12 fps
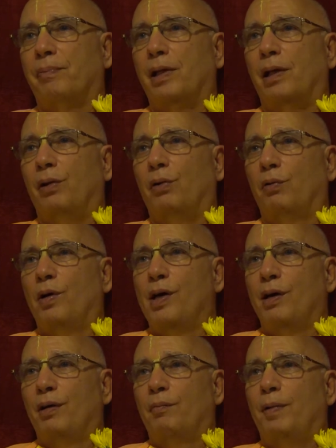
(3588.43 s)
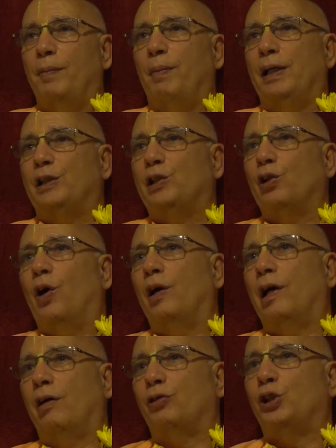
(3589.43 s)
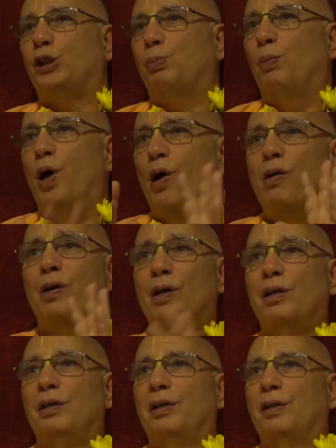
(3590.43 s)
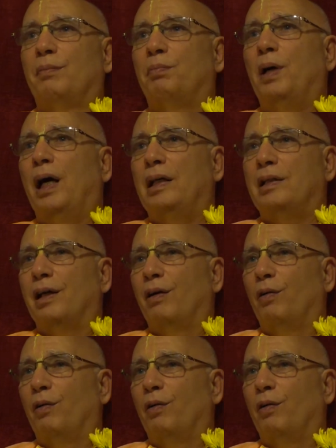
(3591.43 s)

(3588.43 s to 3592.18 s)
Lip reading: You know? We may start out small, but